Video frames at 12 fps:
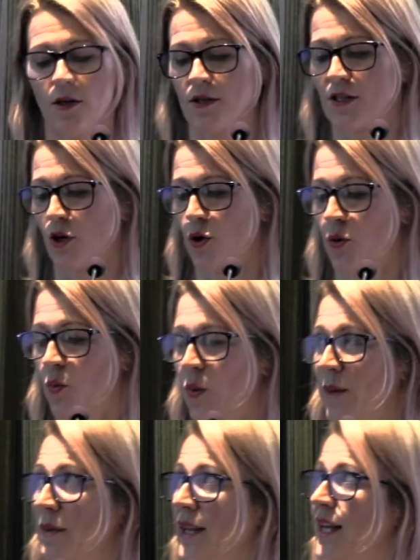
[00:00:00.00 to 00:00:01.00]
So
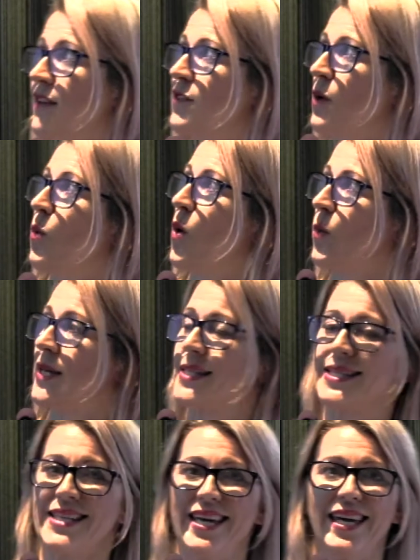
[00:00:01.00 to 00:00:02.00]
we believe that what we are
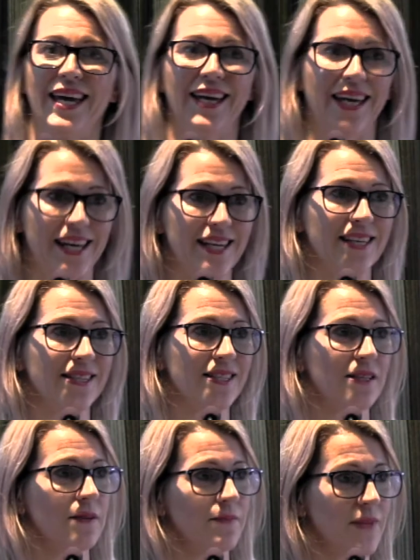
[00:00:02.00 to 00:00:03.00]
seeing
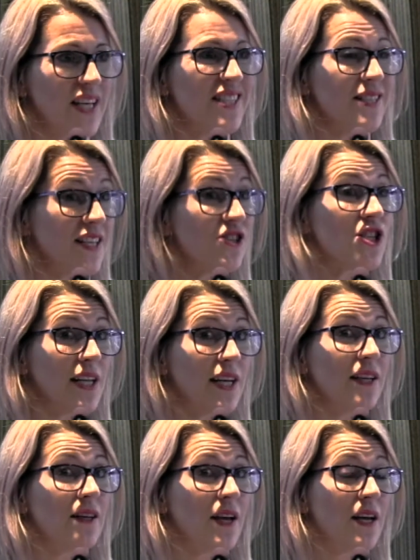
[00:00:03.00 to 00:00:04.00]
is
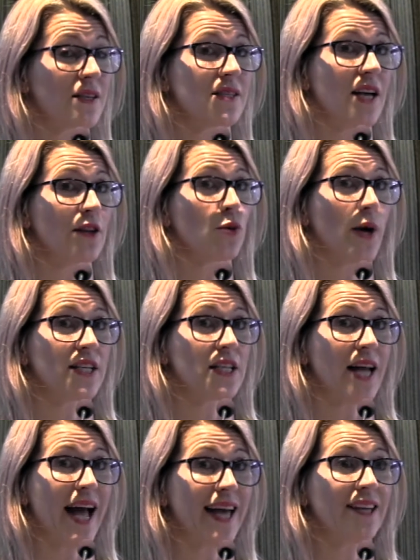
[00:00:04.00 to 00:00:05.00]
essentially
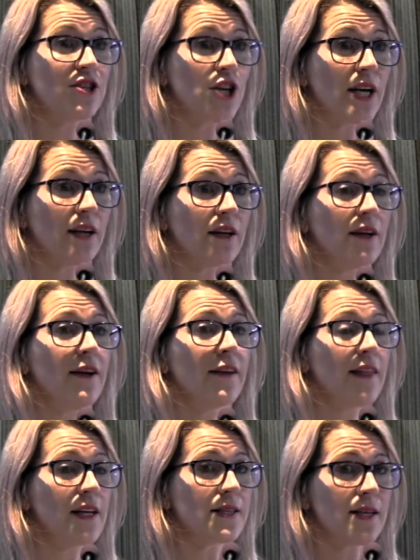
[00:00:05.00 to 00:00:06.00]
accelerated aging
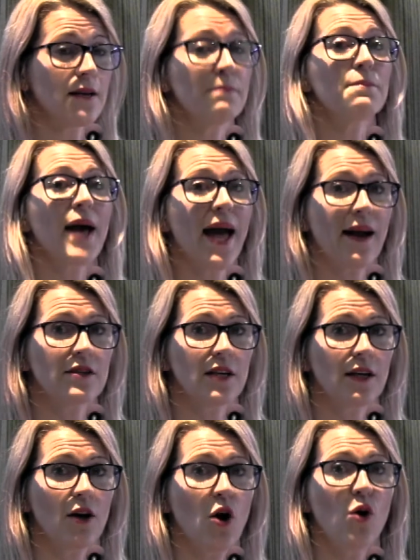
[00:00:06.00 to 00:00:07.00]
that is
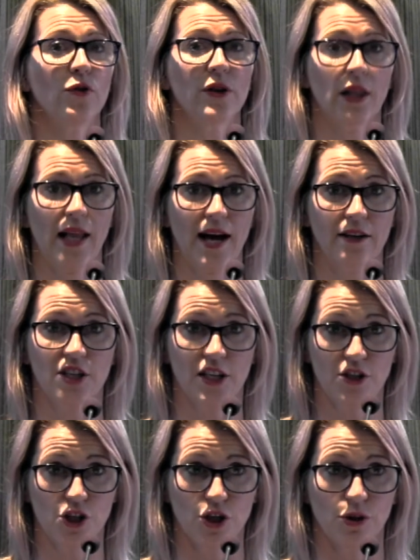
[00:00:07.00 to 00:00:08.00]
impacting on the lung
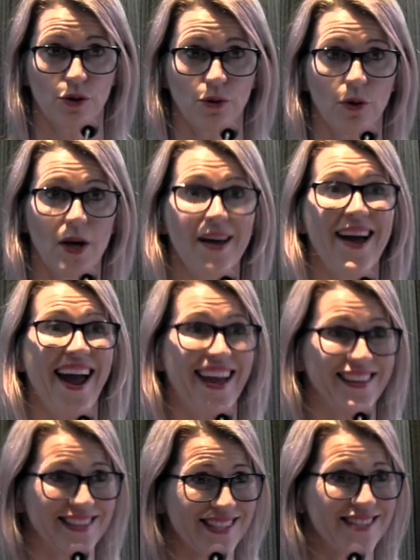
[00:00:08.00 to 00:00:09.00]
tissue
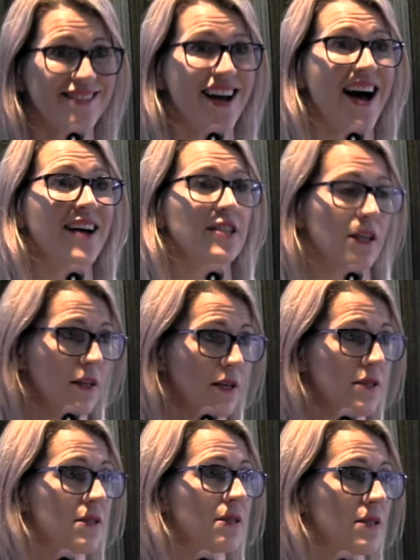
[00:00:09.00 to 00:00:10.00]
and starting
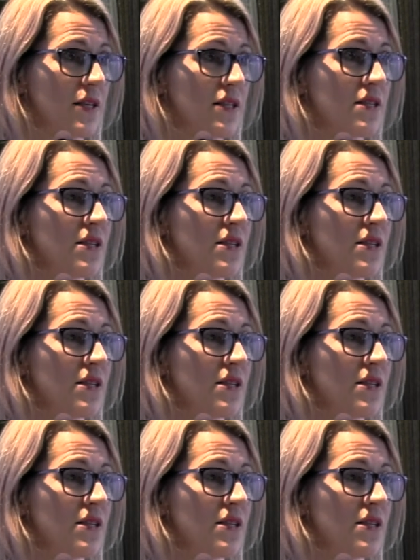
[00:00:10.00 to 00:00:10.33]
this